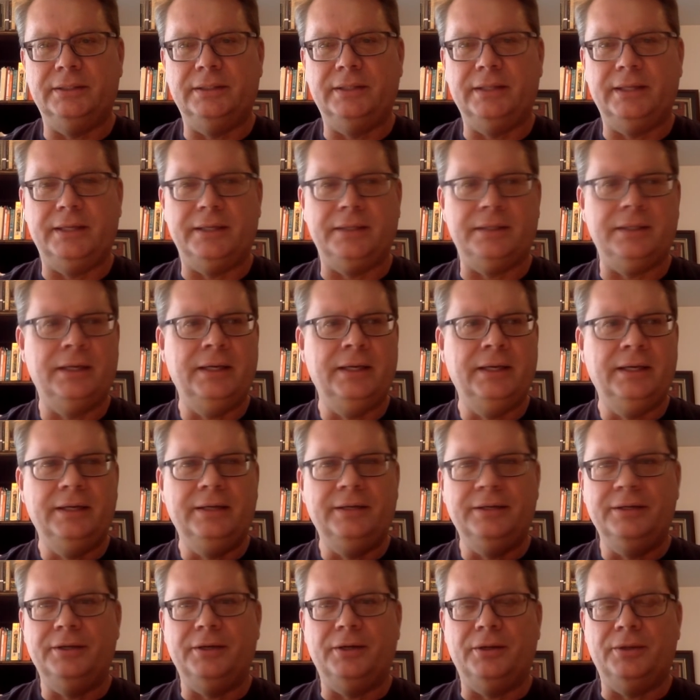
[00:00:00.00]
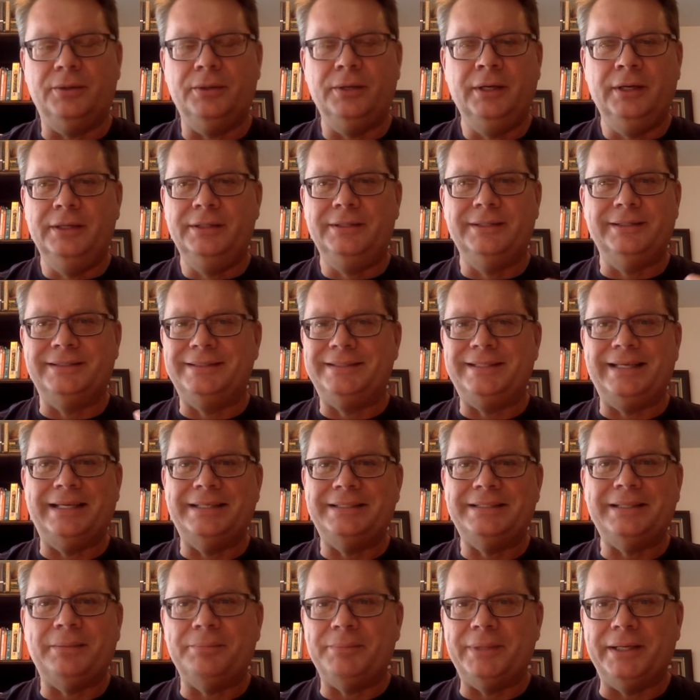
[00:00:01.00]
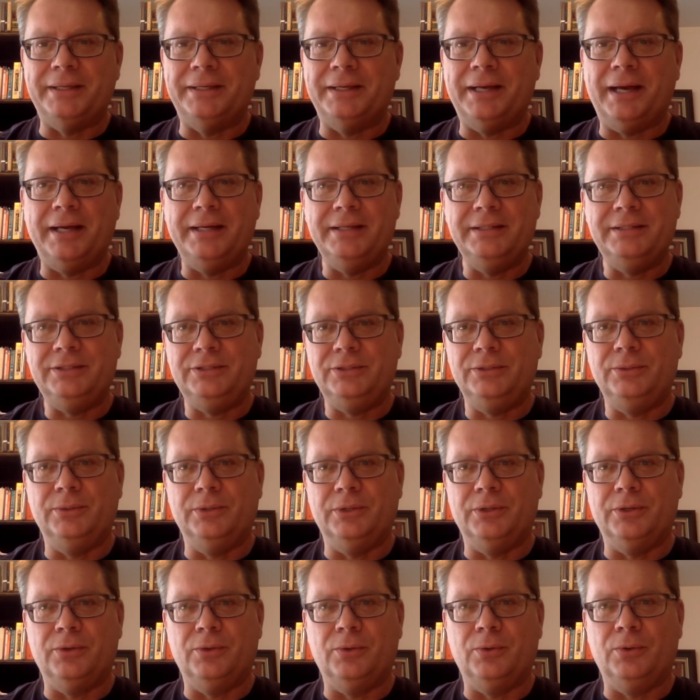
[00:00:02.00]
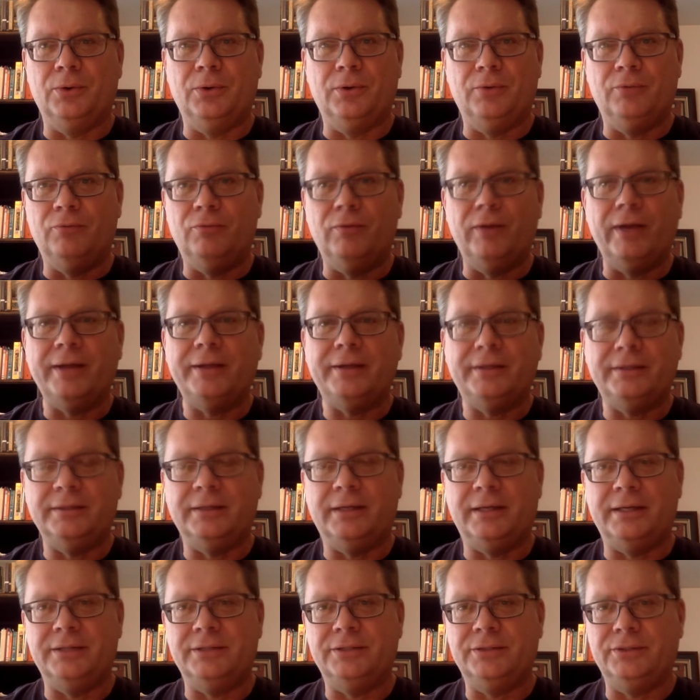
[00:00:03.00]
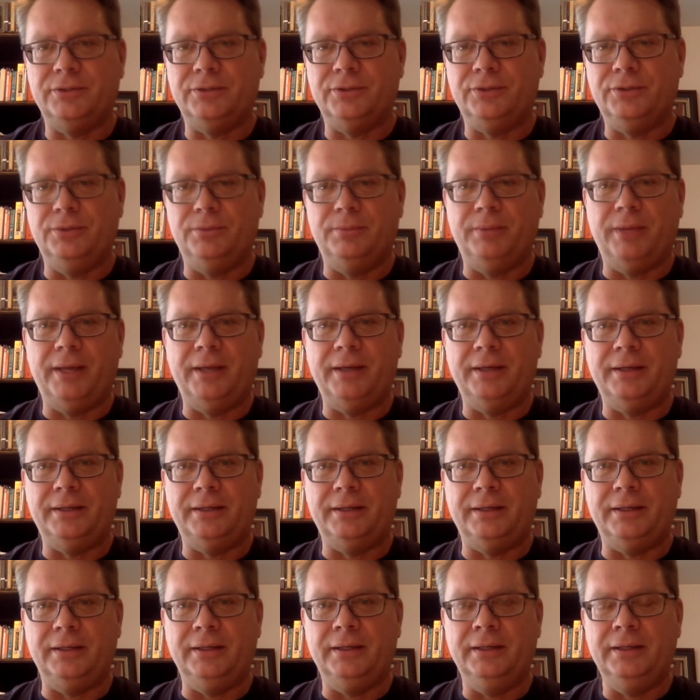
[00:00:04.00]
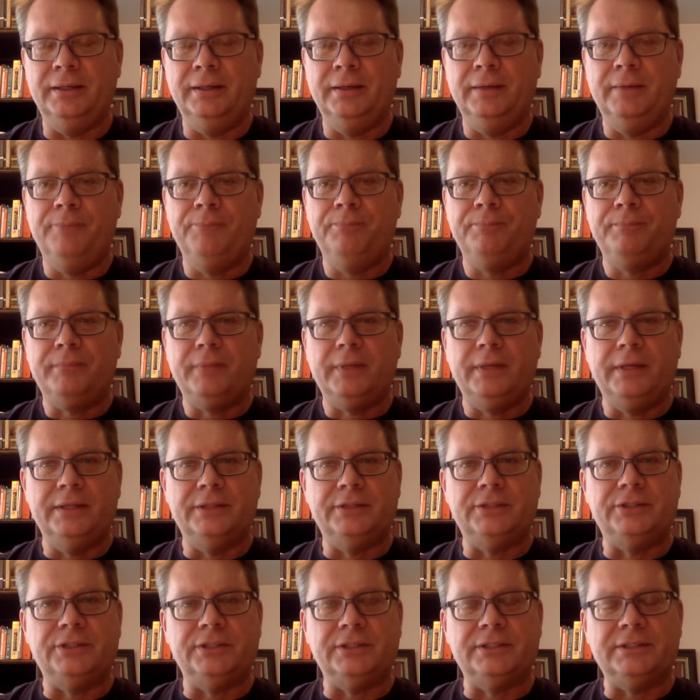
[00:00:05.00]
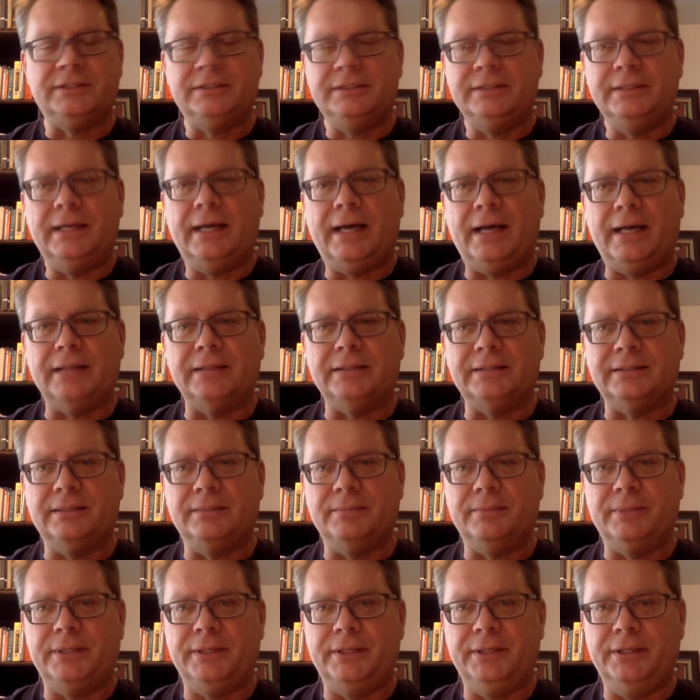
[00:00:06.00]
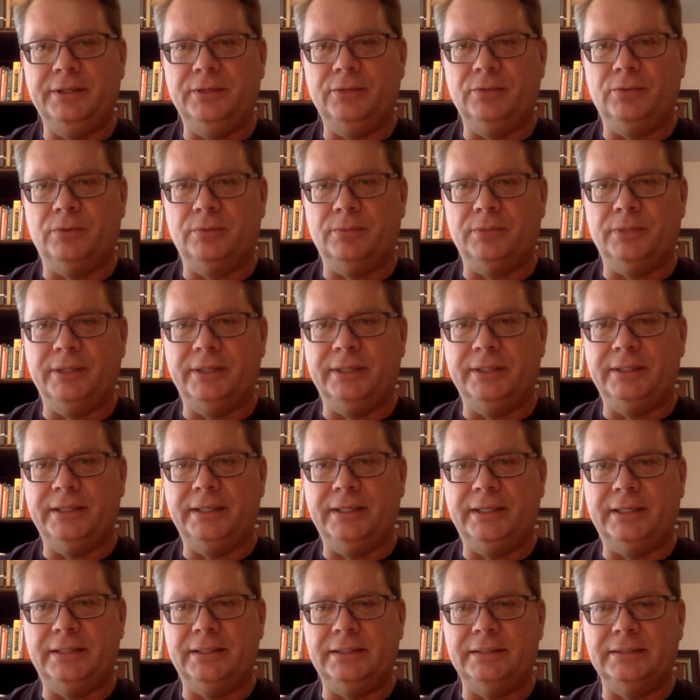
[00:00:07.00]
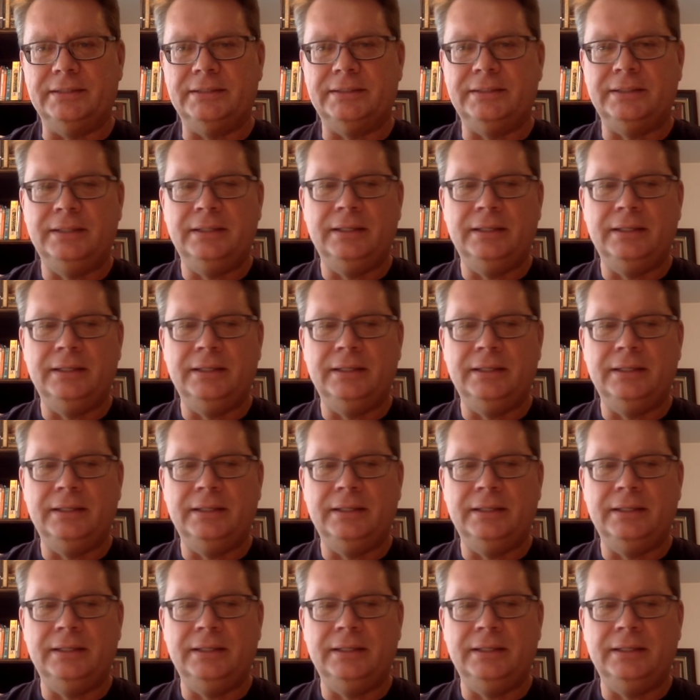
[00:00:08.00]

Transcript: that, to say something nice to her or recognize her humanity. It's just not something he normally does.